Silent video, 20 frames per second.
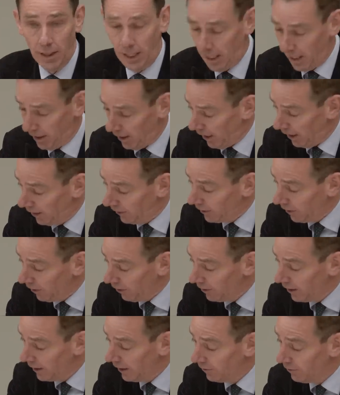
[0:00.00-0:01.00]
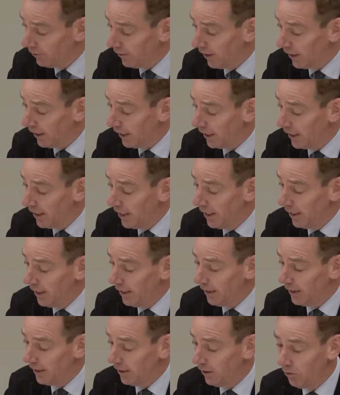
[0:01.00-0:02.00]
And thirdly and finally,
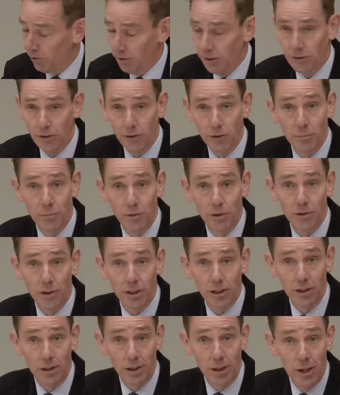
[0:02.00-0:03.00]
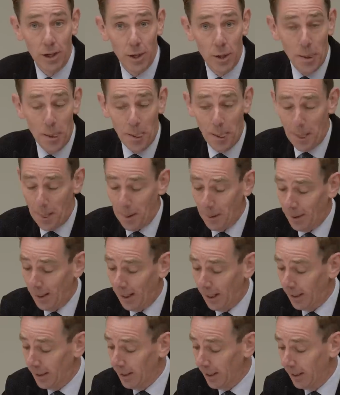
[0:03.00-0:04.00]
the toy show, the musical.
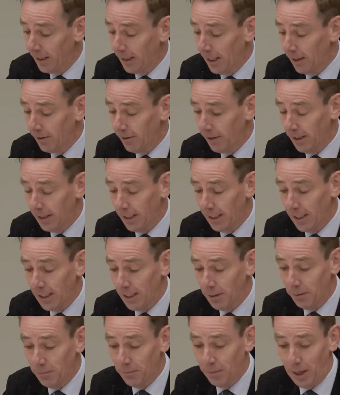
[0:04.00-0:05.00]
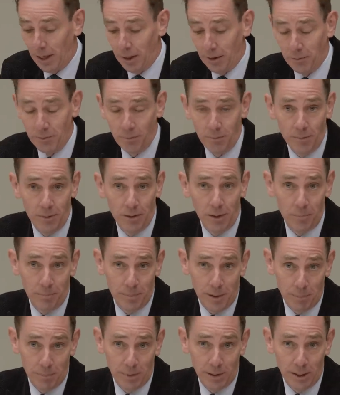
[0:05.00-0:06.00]
I think that the
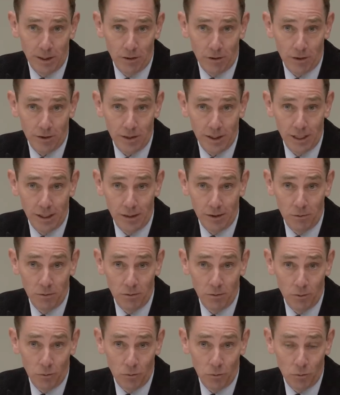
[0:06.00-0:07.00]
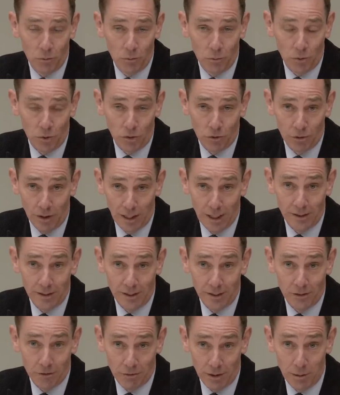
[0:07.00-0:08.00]
people in RT were trying
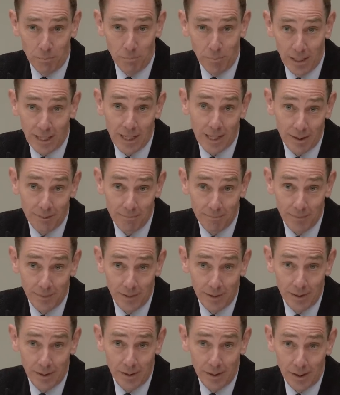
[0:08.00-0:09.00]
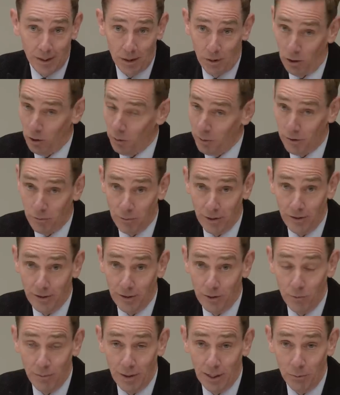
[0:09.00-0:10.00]
to dream big. I always
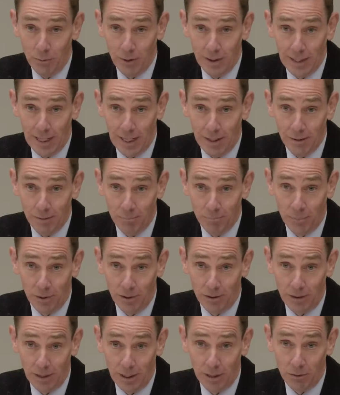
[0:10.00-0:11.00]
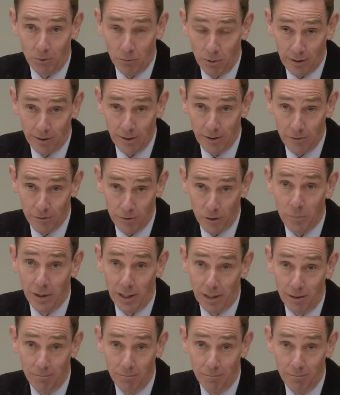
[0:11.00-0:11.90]
wished them well with that, but it wasn't for me.